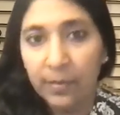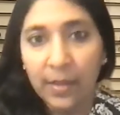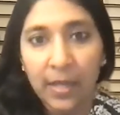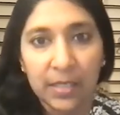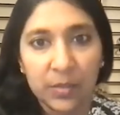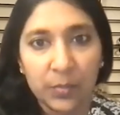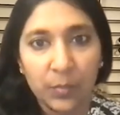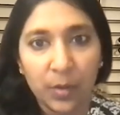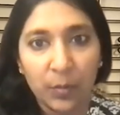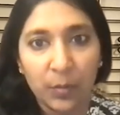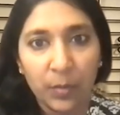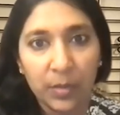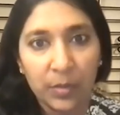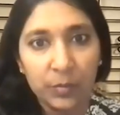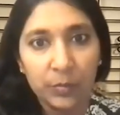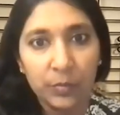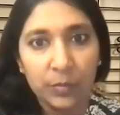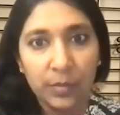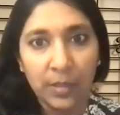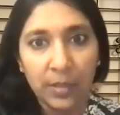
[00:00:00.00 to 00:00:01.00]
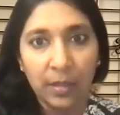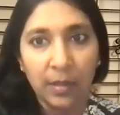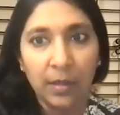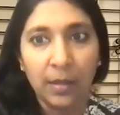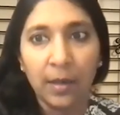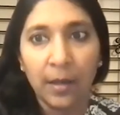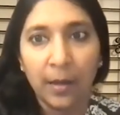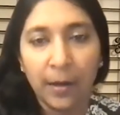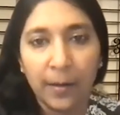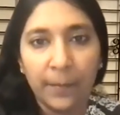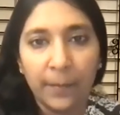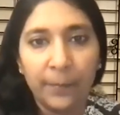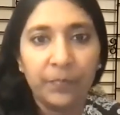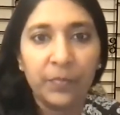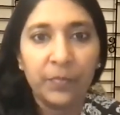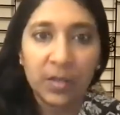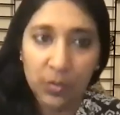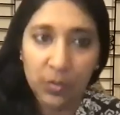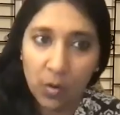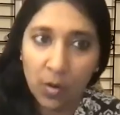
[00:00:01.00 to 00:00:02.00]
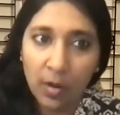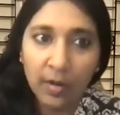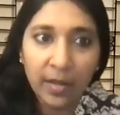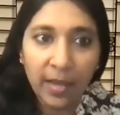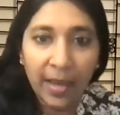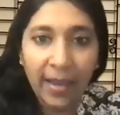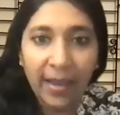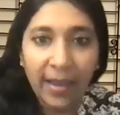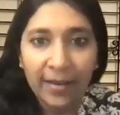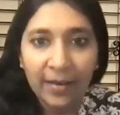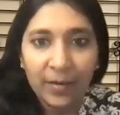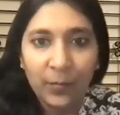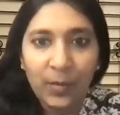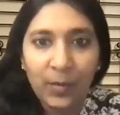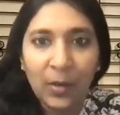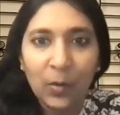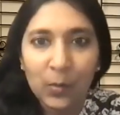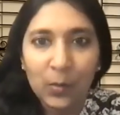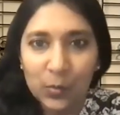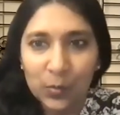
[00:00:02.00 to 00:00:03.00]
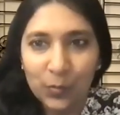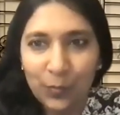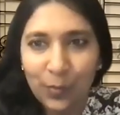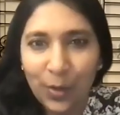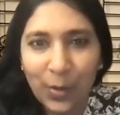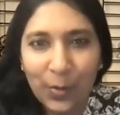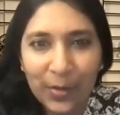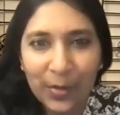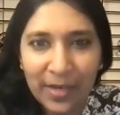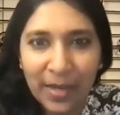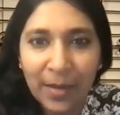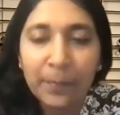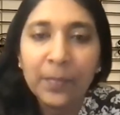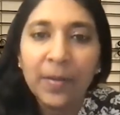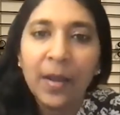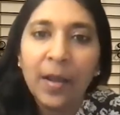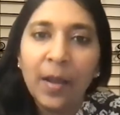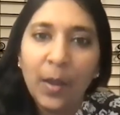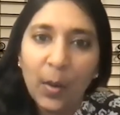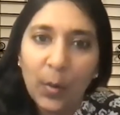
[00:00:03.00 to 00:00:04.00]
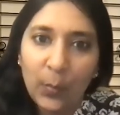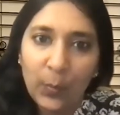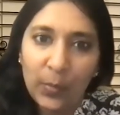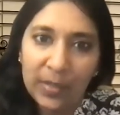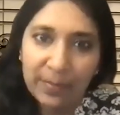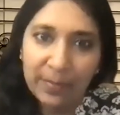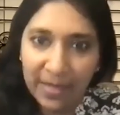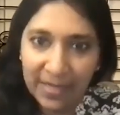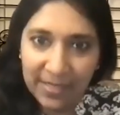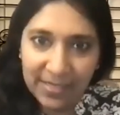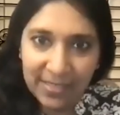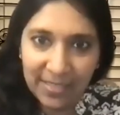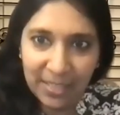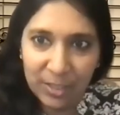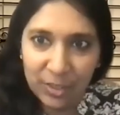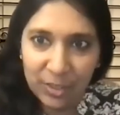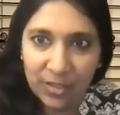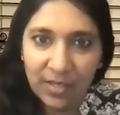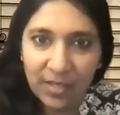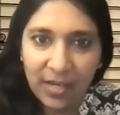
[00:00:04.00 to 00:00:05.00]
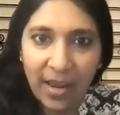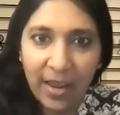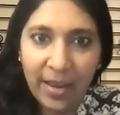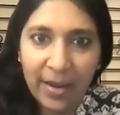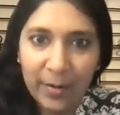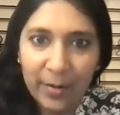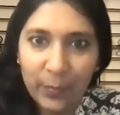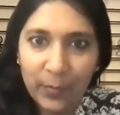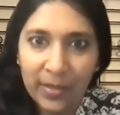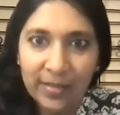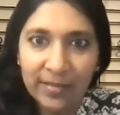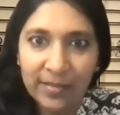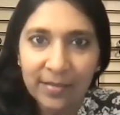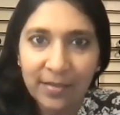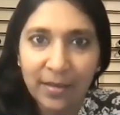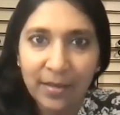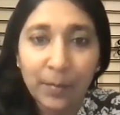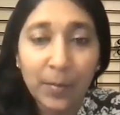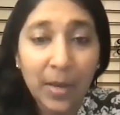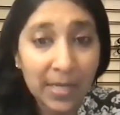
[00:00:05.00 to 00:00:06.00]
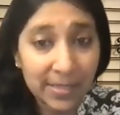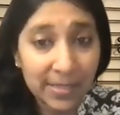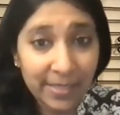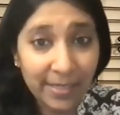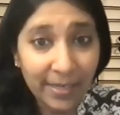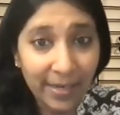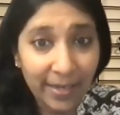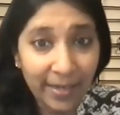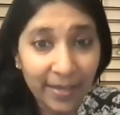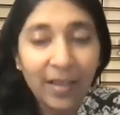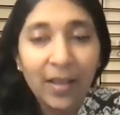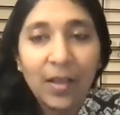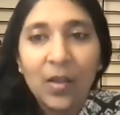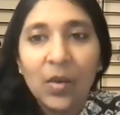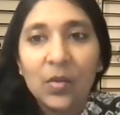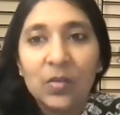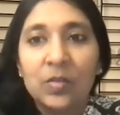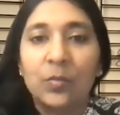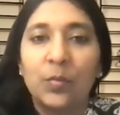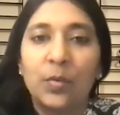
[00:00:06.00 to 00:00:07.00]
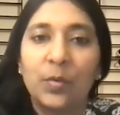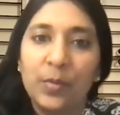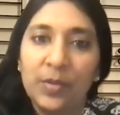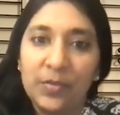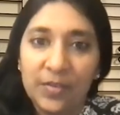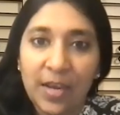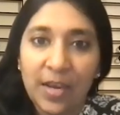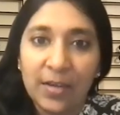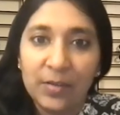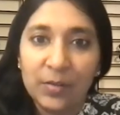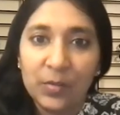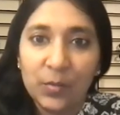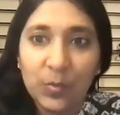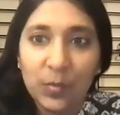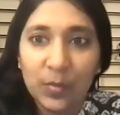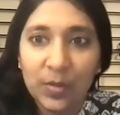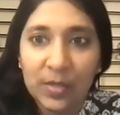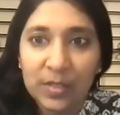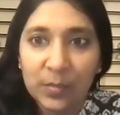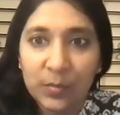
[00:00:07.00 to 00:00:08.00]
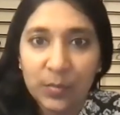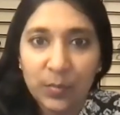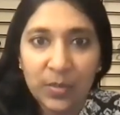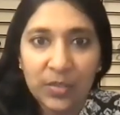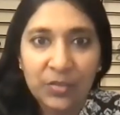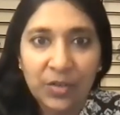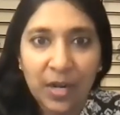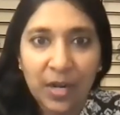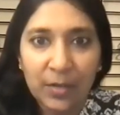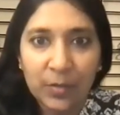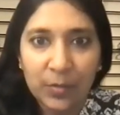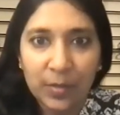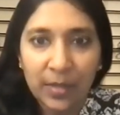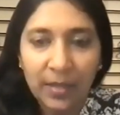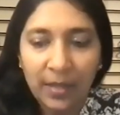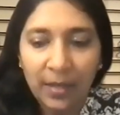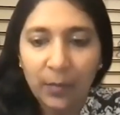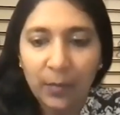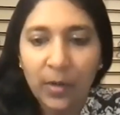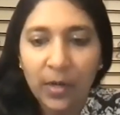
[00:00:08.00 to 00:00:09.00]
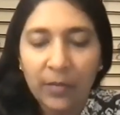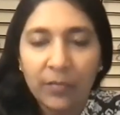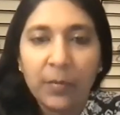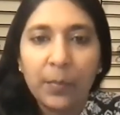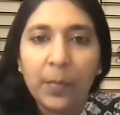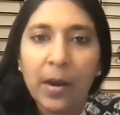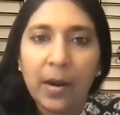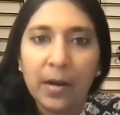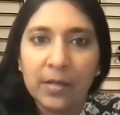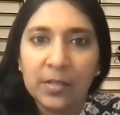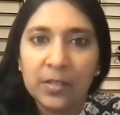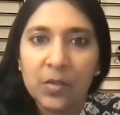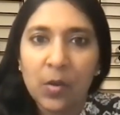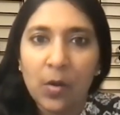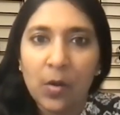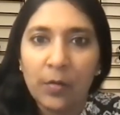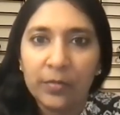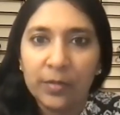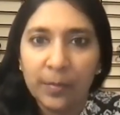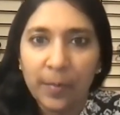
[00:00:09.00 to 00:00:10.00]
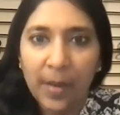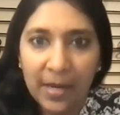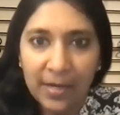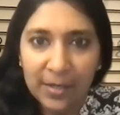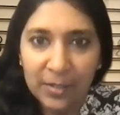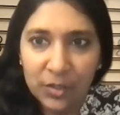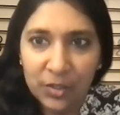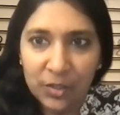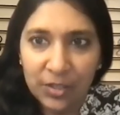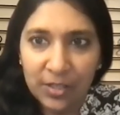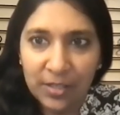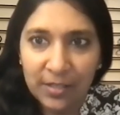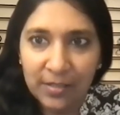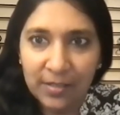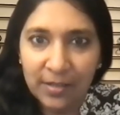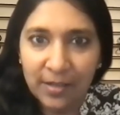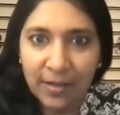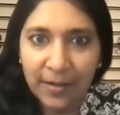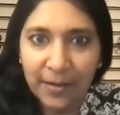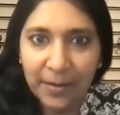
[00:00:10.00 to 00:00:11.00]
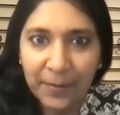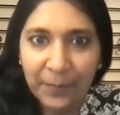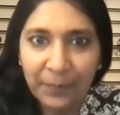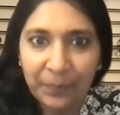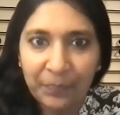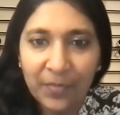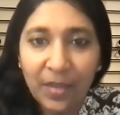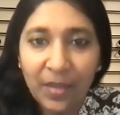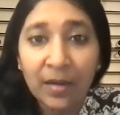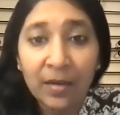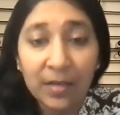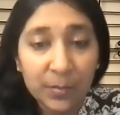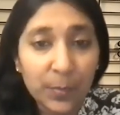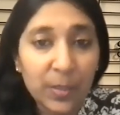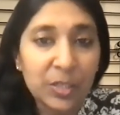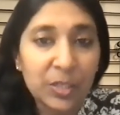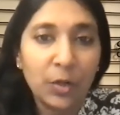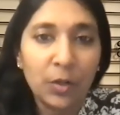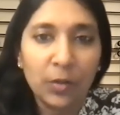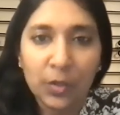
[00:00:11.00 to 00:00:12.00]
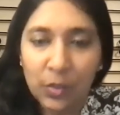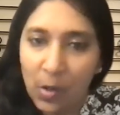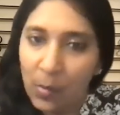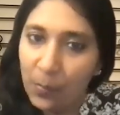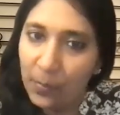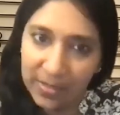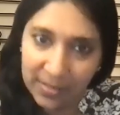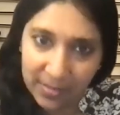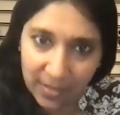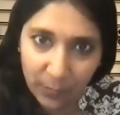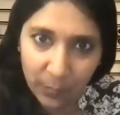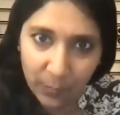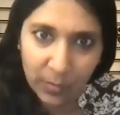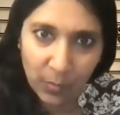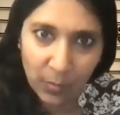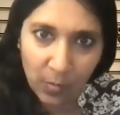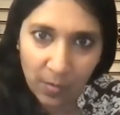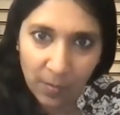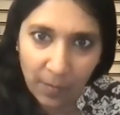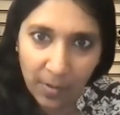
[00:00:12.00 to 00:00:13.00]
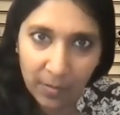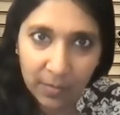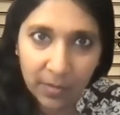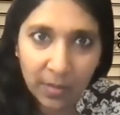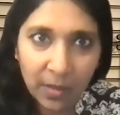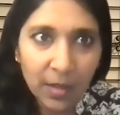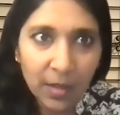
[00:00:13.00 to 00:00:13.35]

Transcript: That's when we do the talk, and we also follow it up with meditation and with mass healing. So what we try to do is we try to heal whatever parts of the balance sheet, and especially on the topics that we talk about.